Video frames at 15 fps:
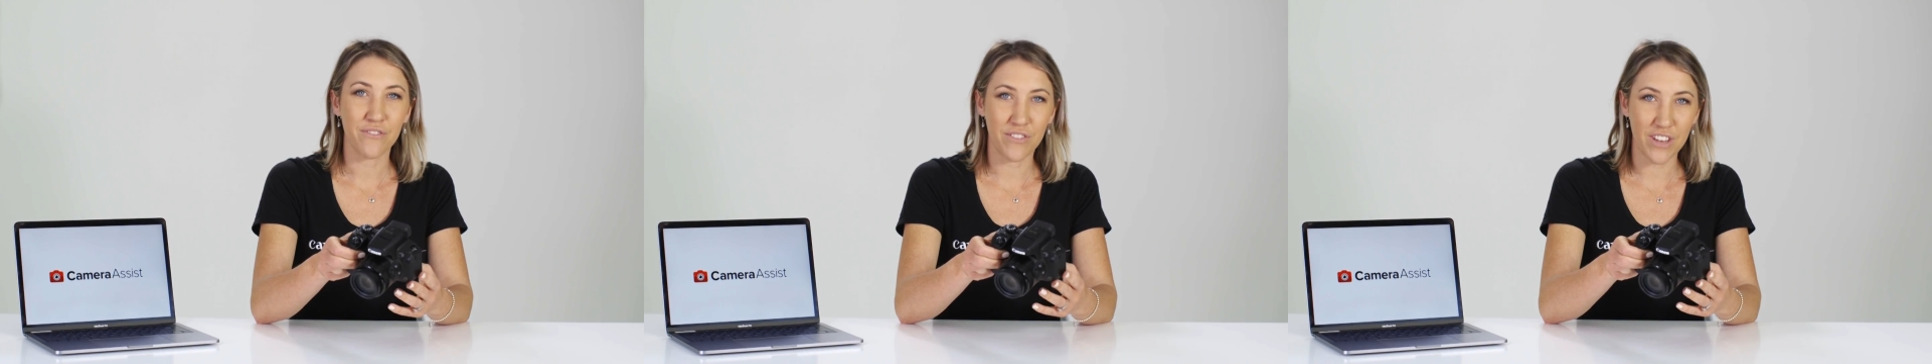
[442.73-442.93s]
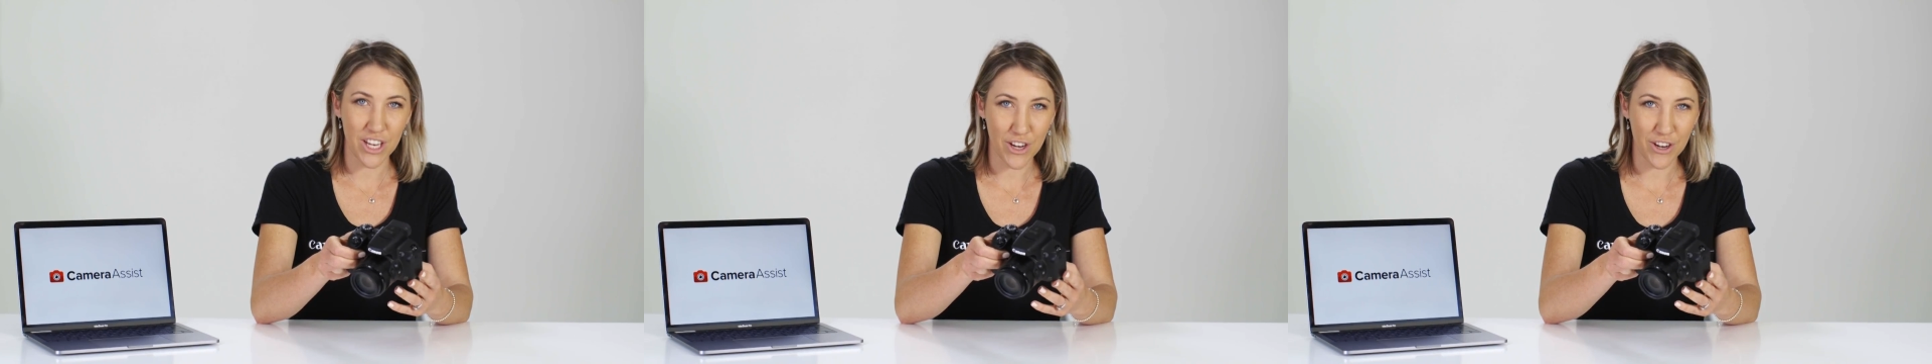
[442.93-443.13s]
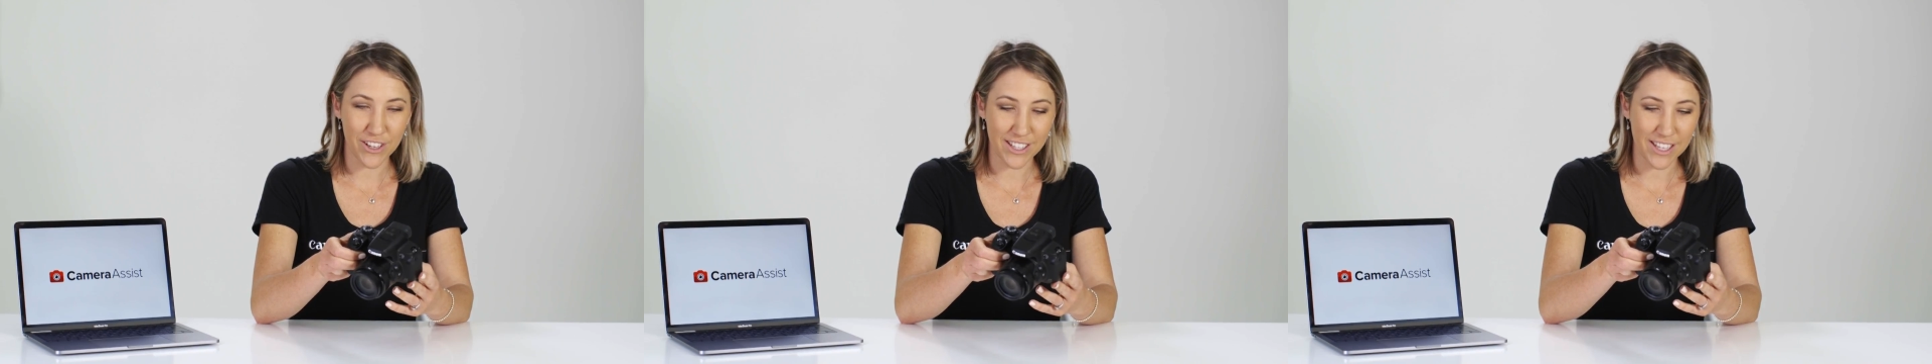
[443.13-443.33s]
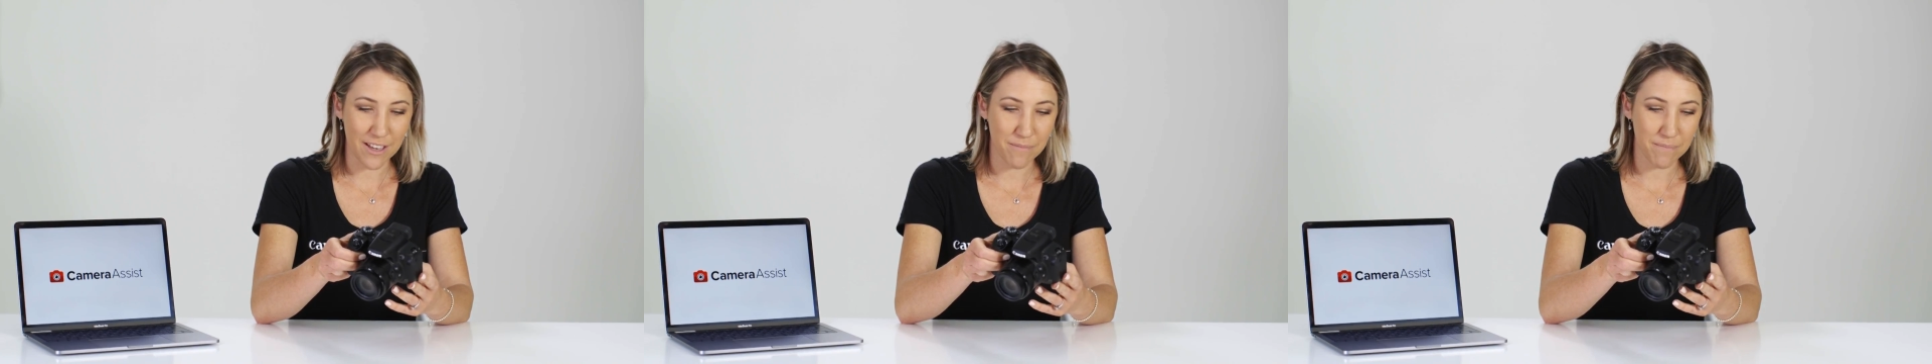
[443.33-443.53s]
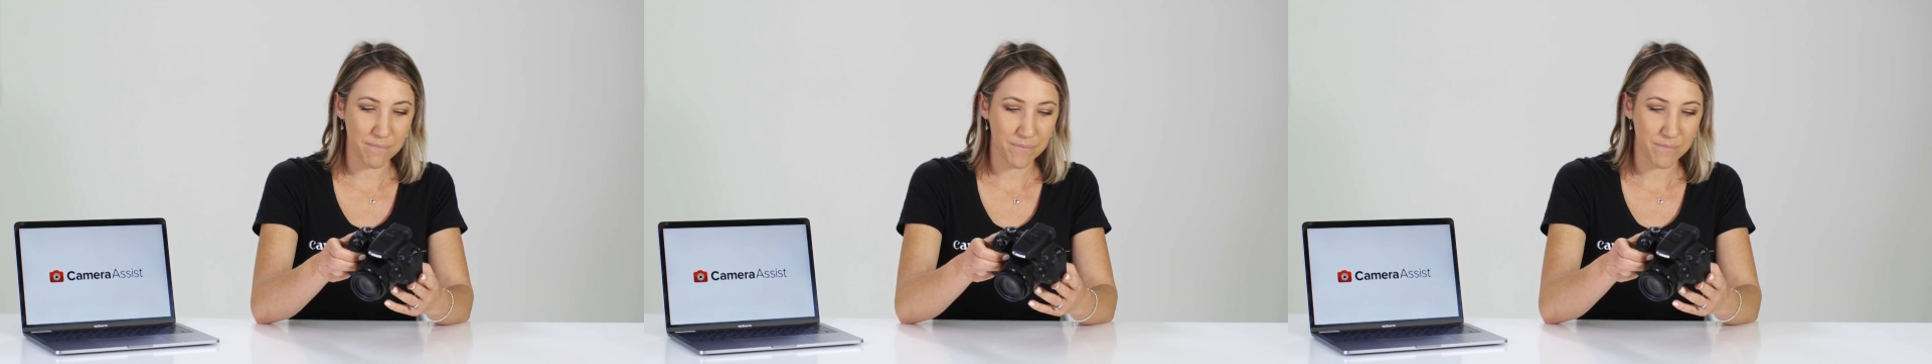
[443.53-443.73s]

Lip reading: video clip.